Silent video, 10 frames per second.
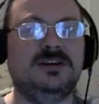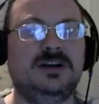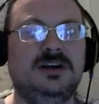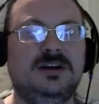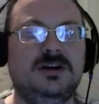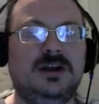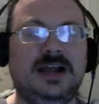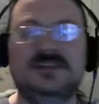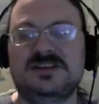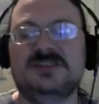
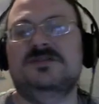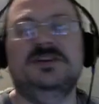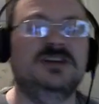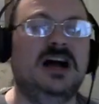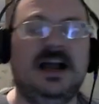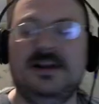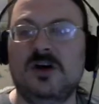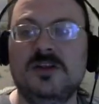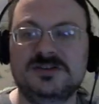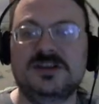Ancestry's Guide and all
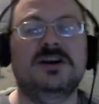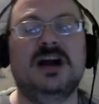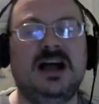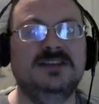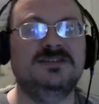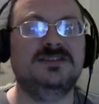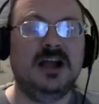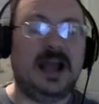those other guides.